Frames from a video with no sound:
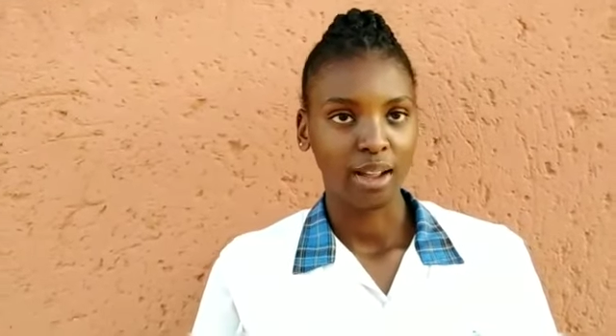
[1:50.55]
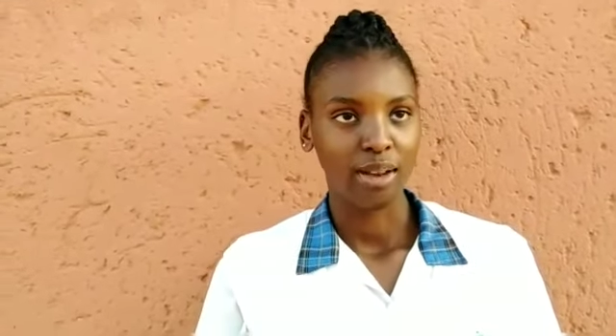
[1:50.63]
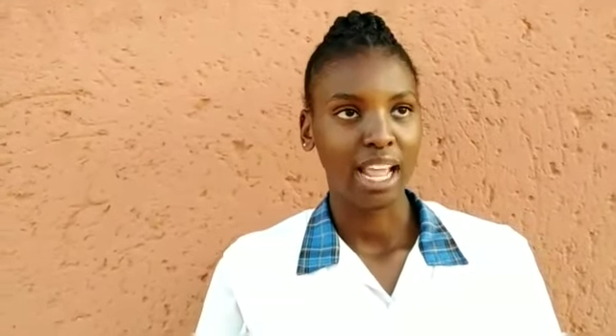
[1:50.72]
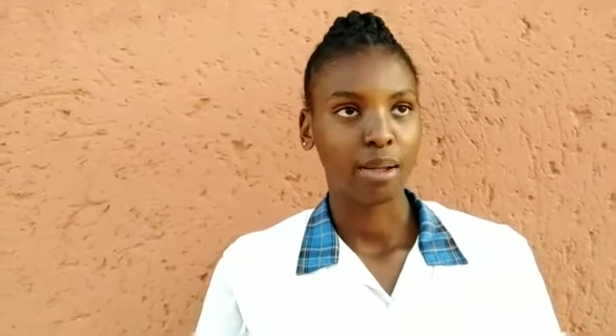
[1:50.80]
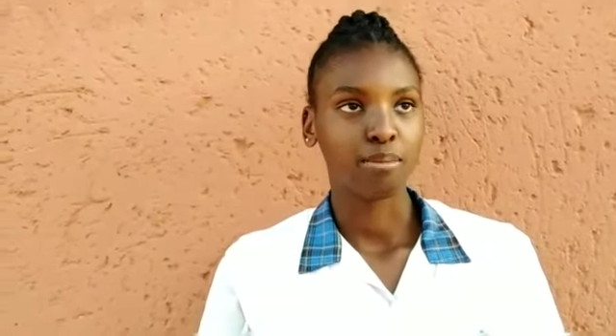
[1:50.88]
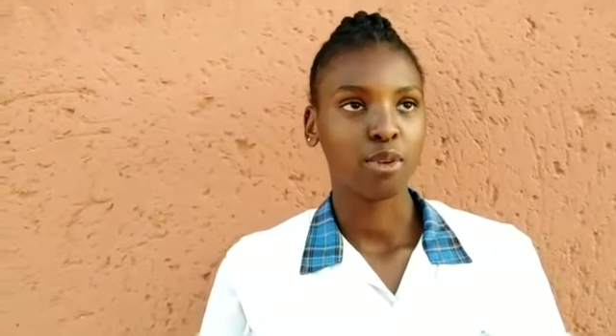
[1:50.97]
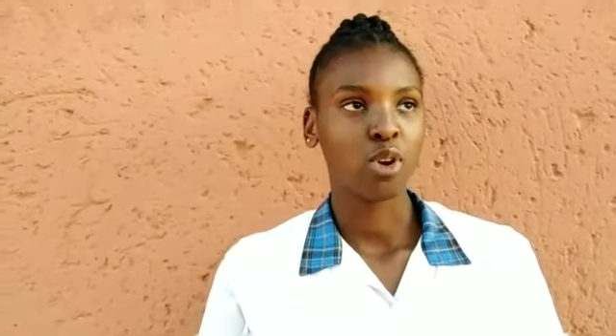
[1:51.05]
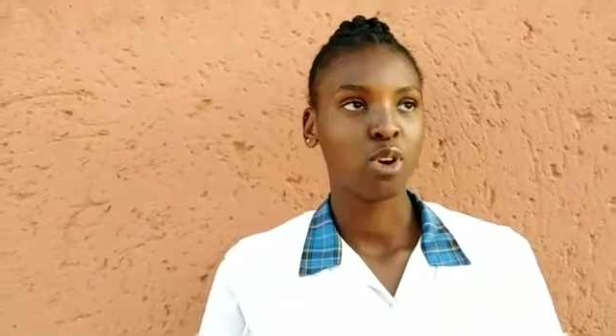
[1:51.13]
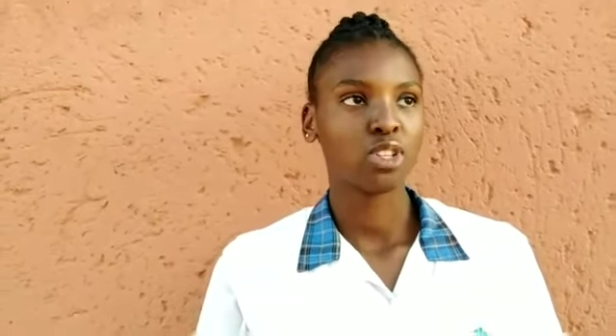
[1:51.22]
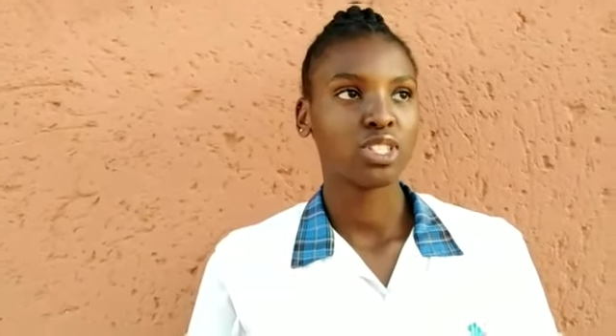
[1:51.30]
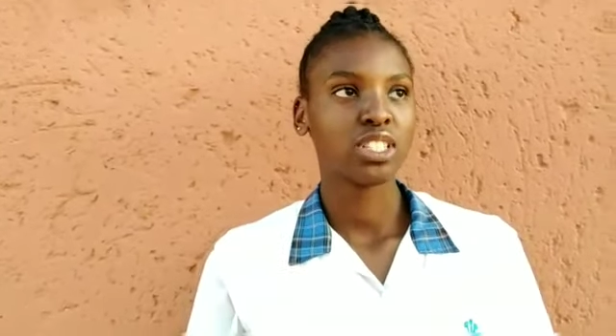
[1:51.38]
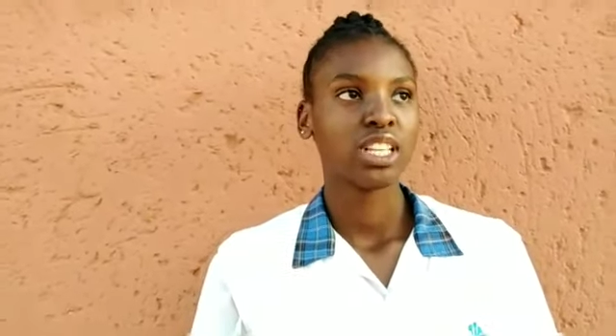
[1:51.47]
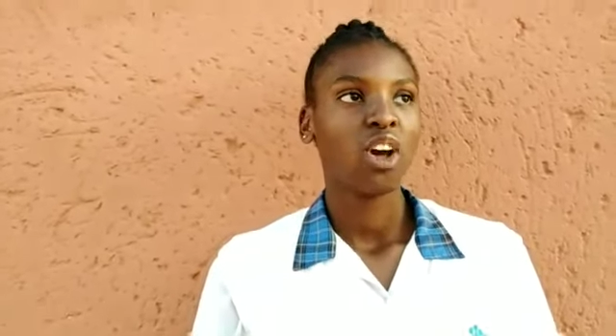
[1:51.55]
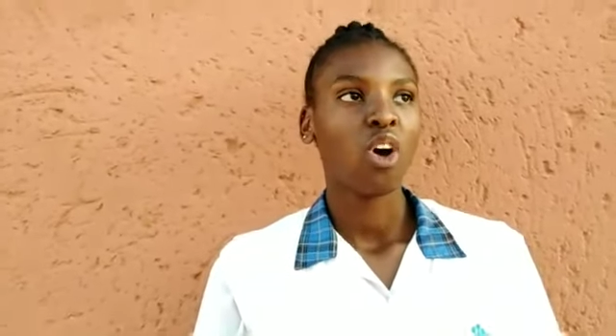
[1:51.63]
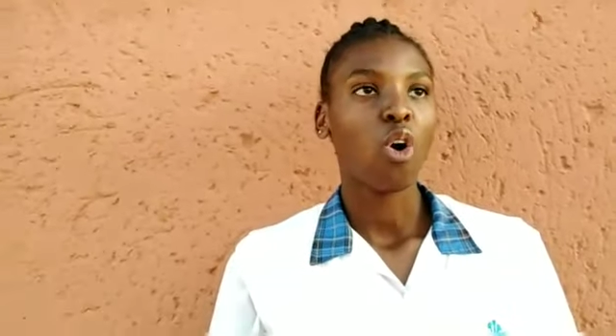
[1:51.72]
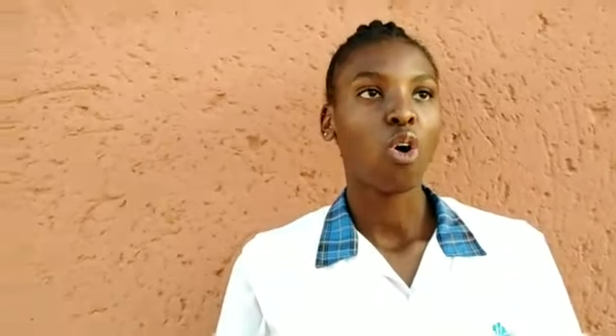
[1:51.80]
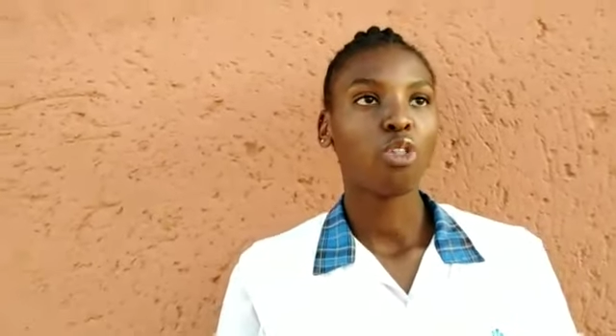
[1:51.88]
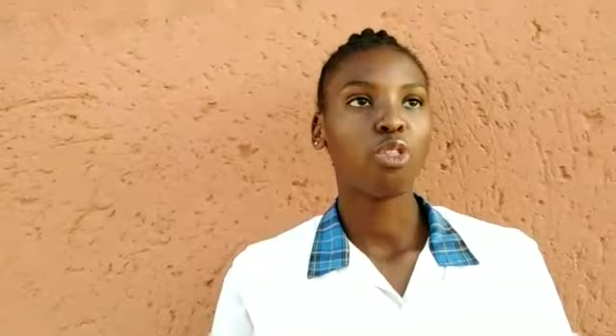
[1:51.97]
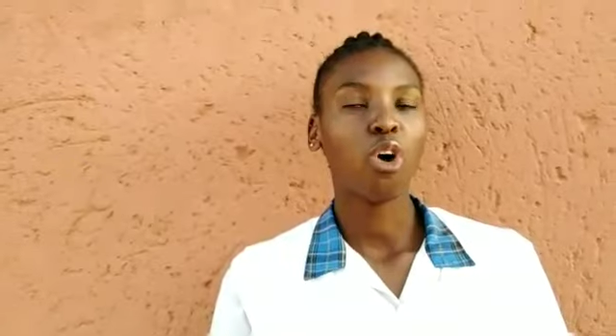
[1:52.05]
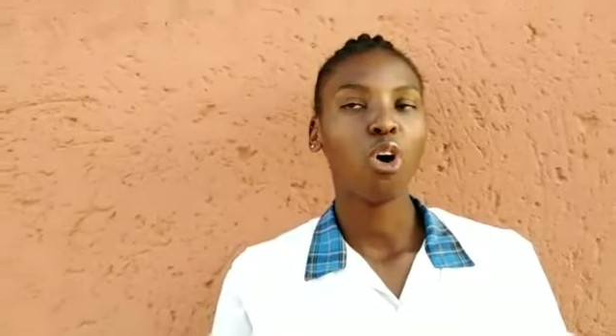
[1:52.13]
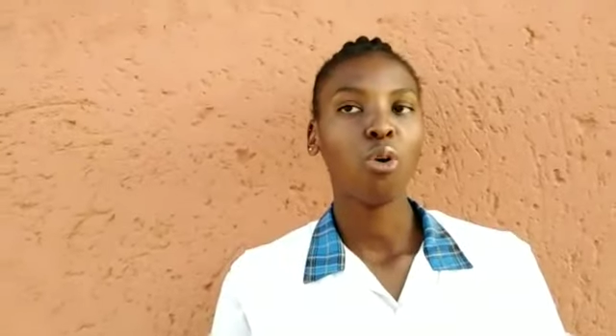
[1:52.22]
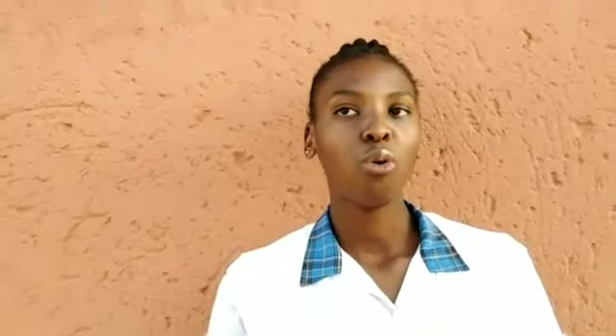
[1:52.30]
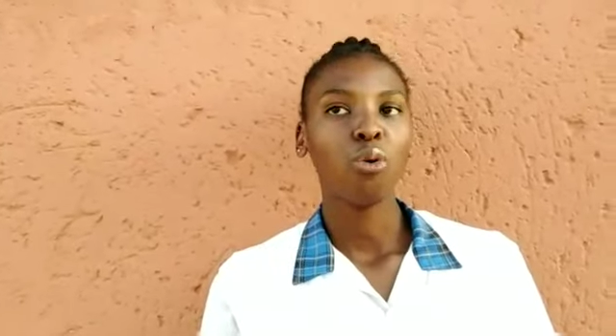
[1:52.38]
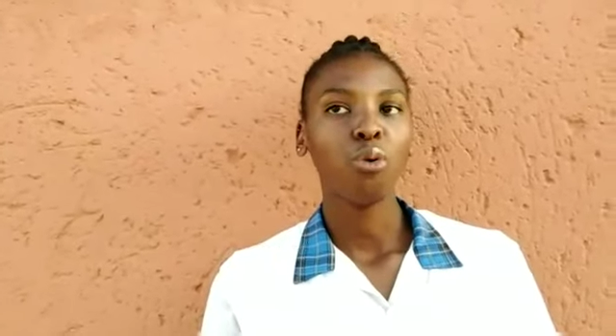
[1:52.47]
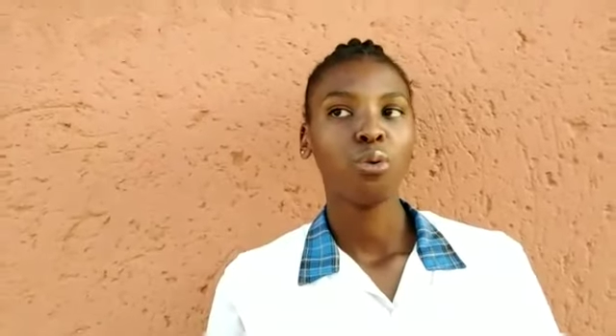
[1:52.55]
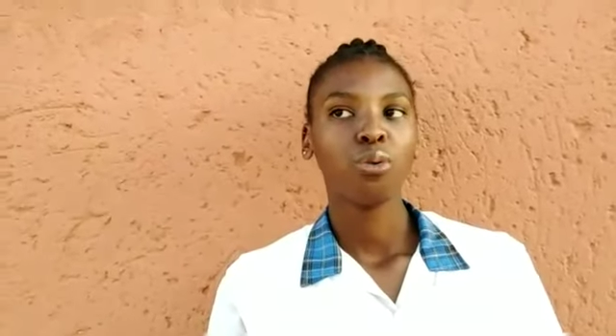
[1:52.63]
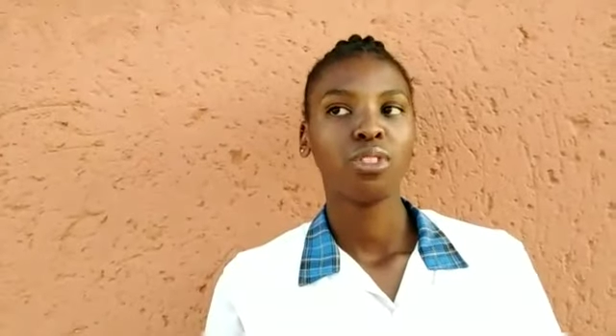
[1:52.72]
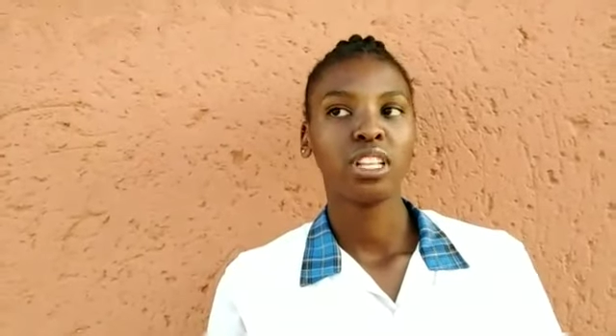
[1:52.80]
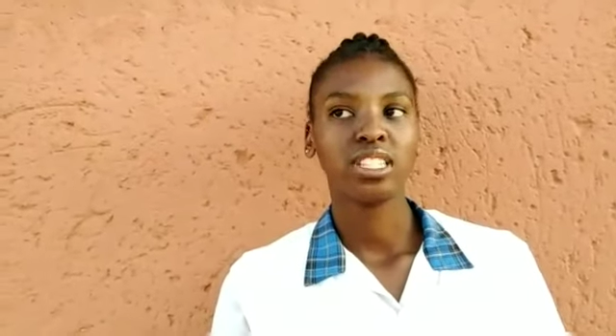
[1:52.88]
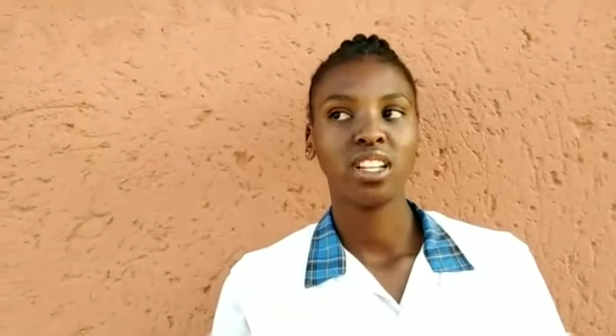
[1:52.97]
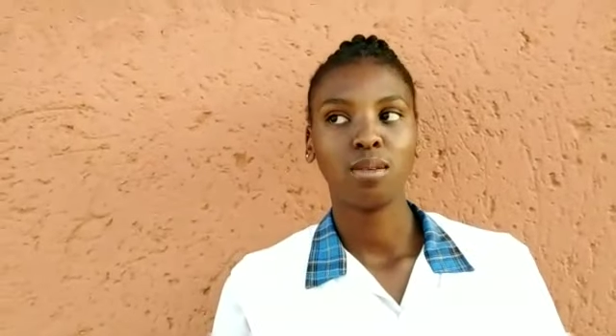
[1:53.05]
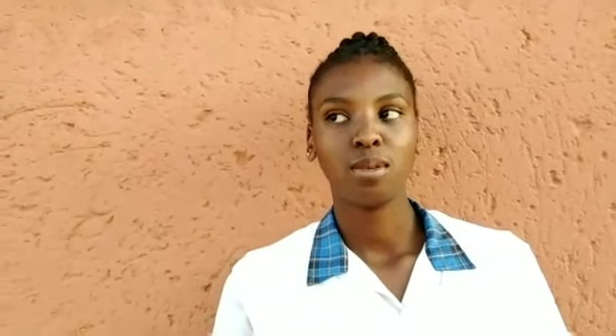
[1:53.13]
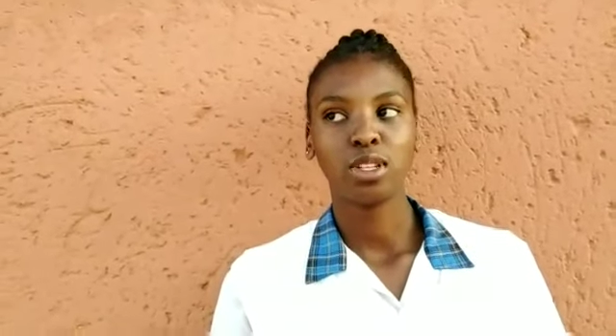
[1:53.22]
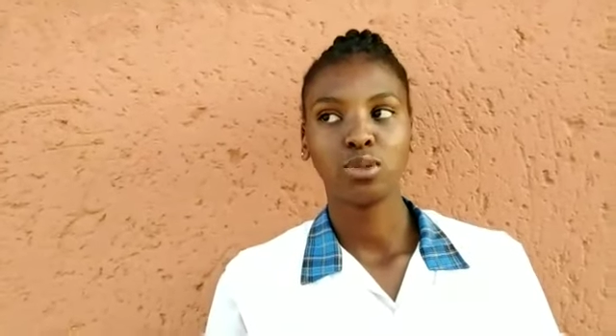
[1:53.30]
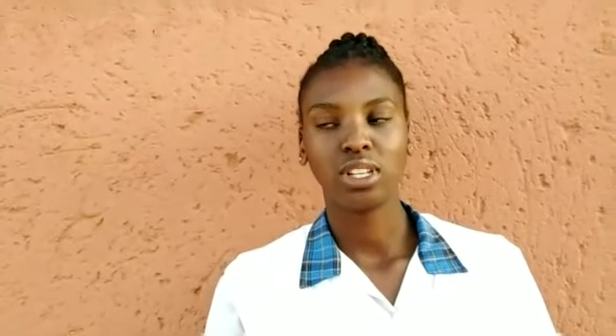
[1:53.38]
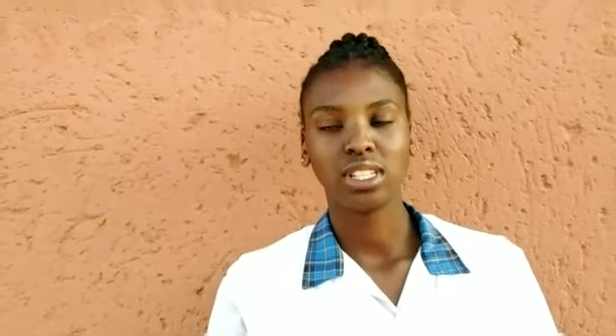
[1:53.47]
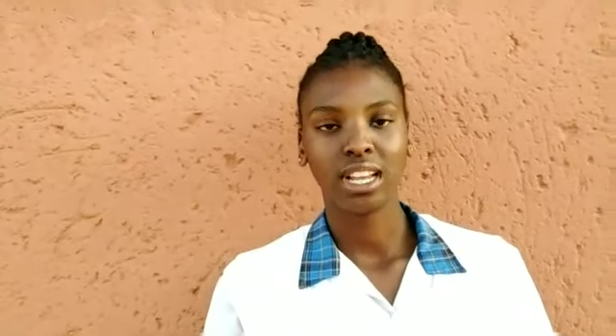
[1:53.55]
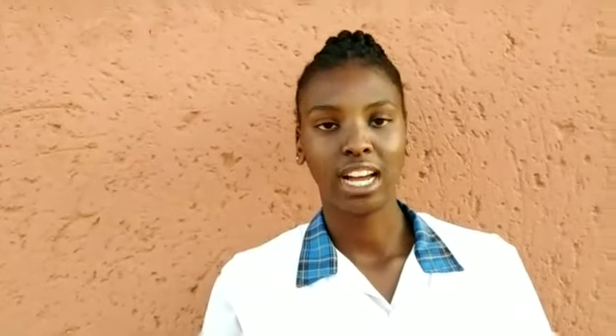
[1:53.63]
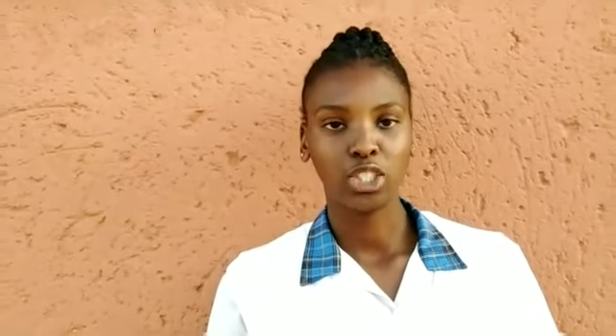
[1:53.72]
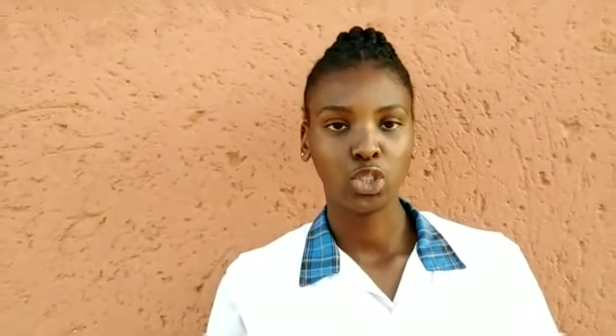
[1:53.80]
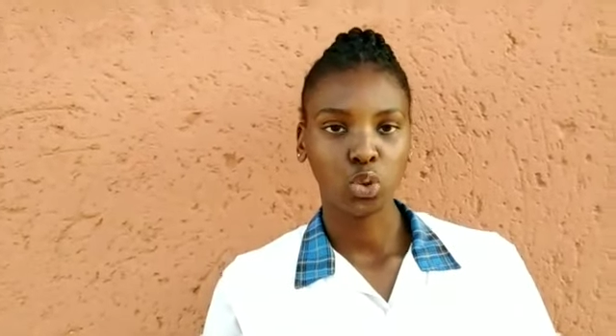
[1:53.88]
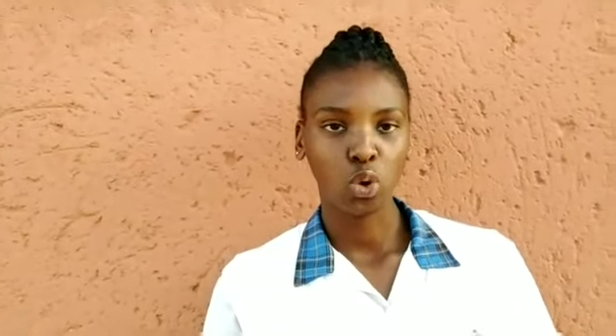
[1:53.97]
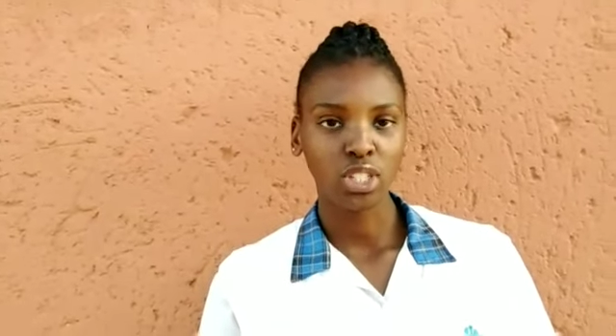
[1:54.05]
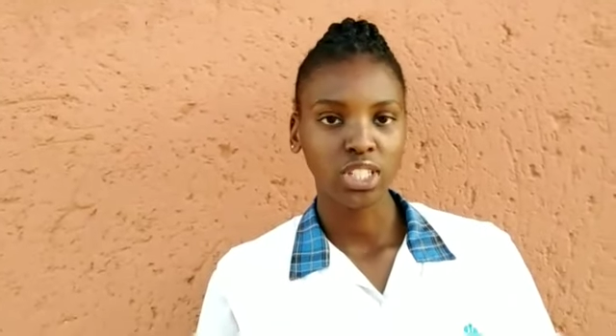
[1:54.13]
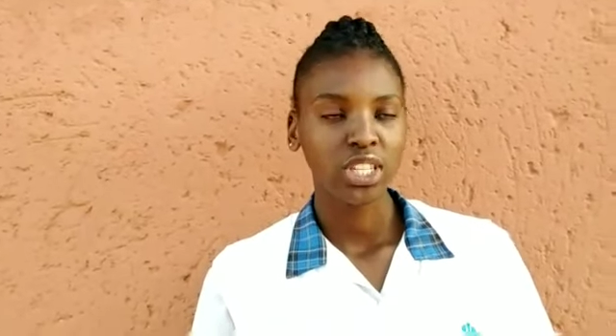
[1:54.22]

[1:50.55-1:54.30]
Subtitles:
Like, because although the syllabus was cut short,